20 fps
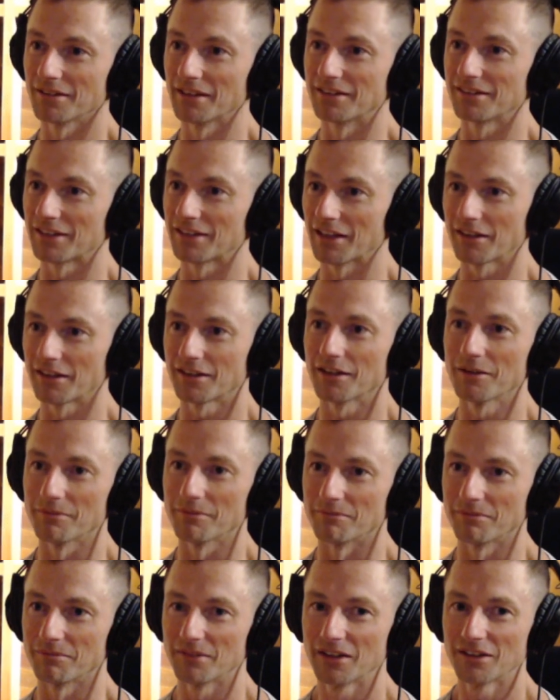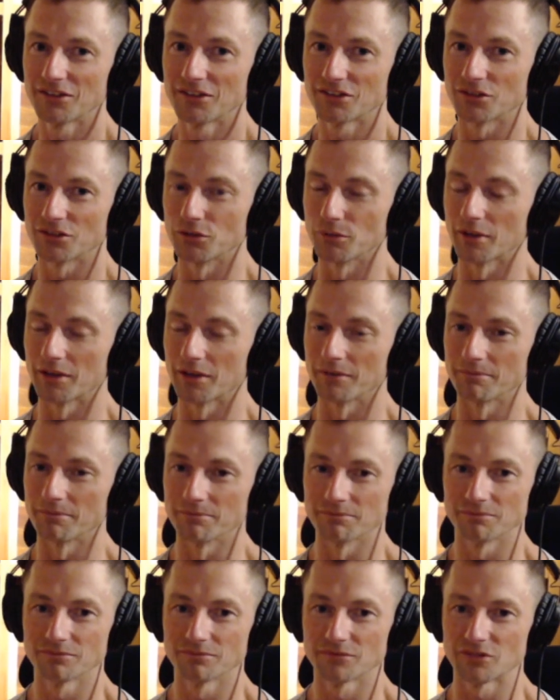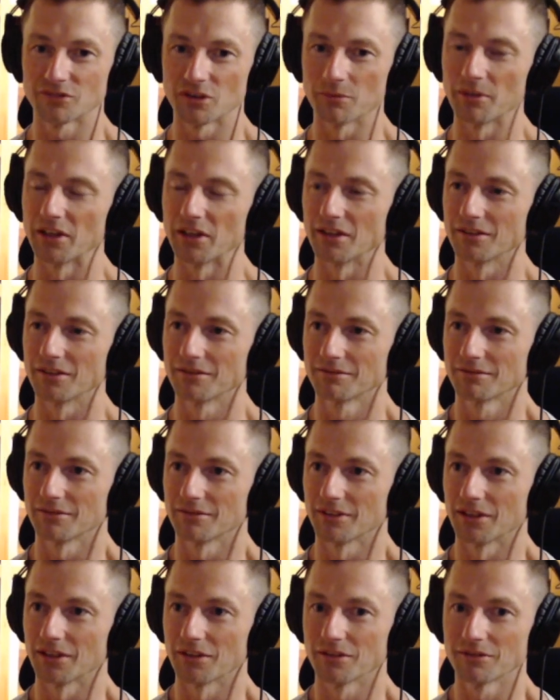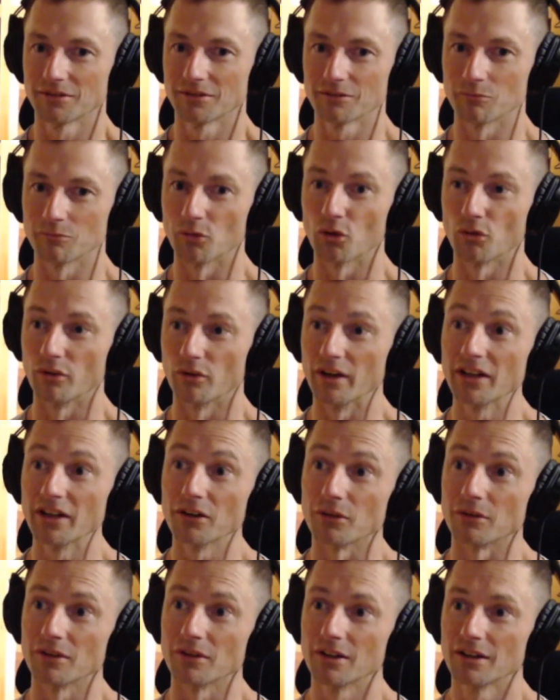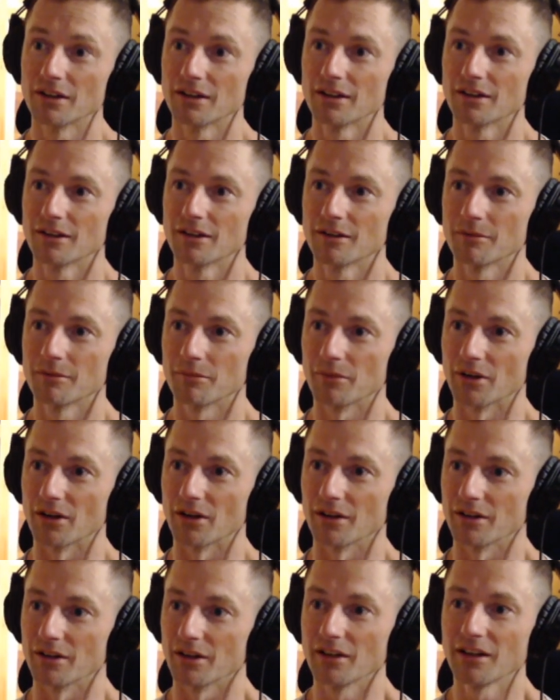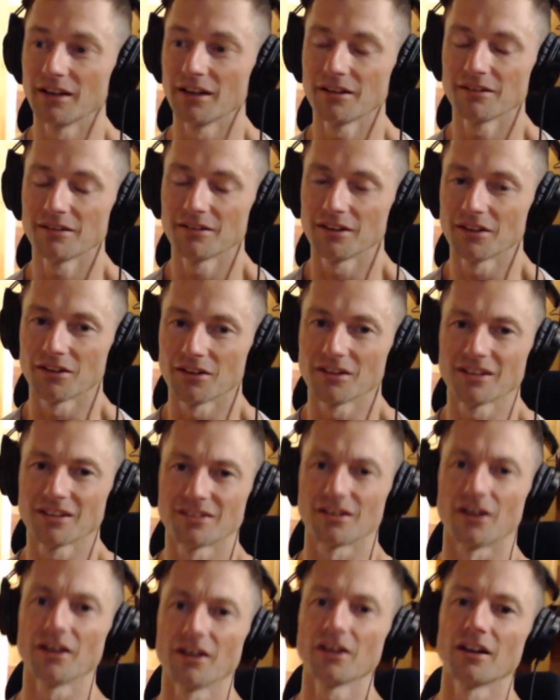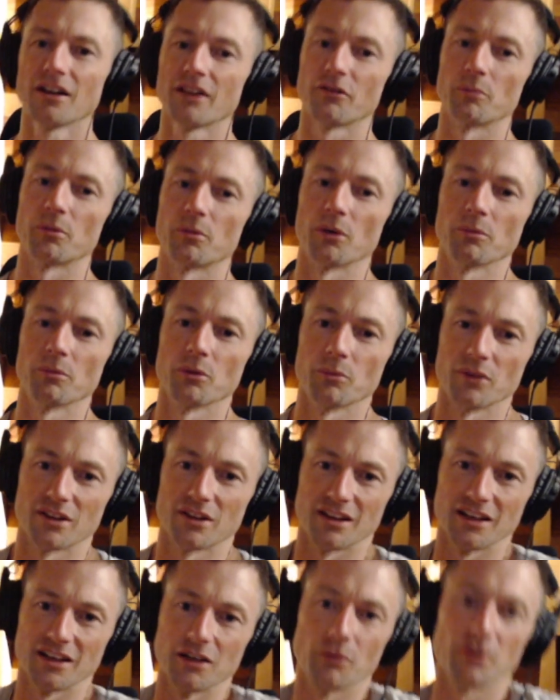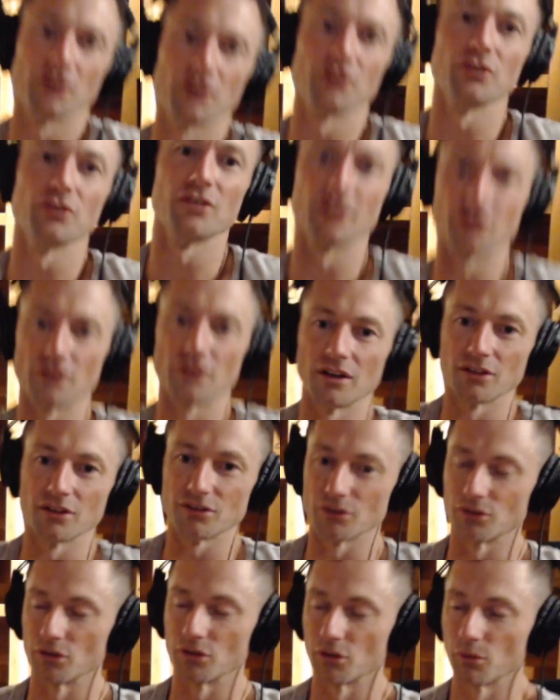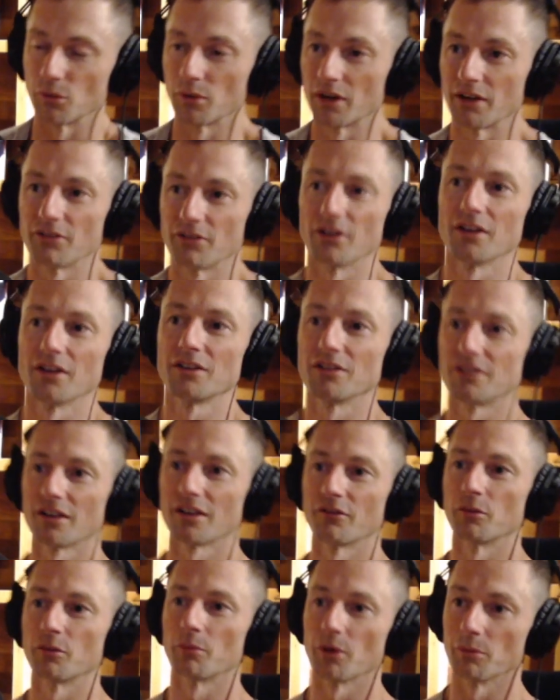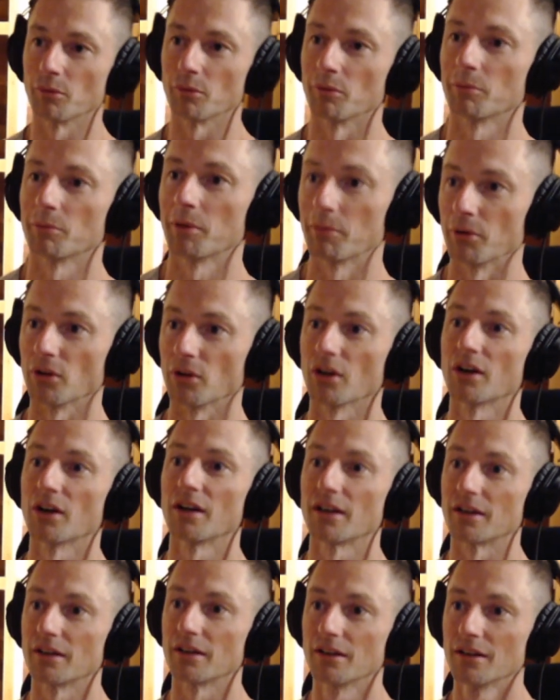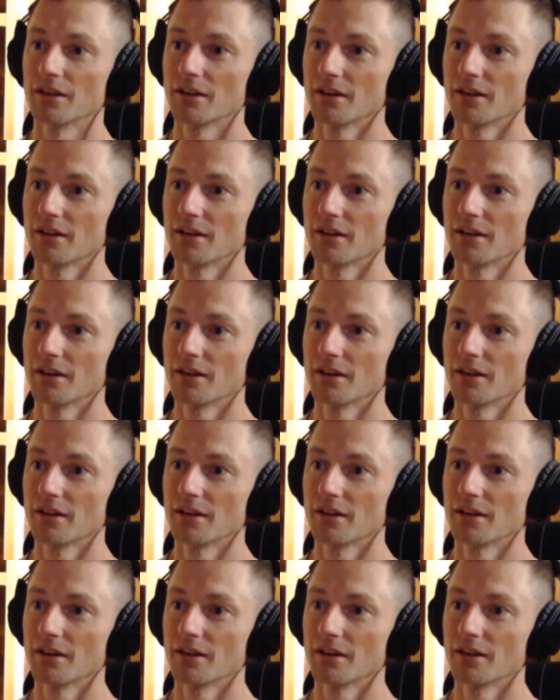Let's get them to be, more real. And then, I don't have a problem with anyone using drugs or doing whatever. I just have a problem with people lying.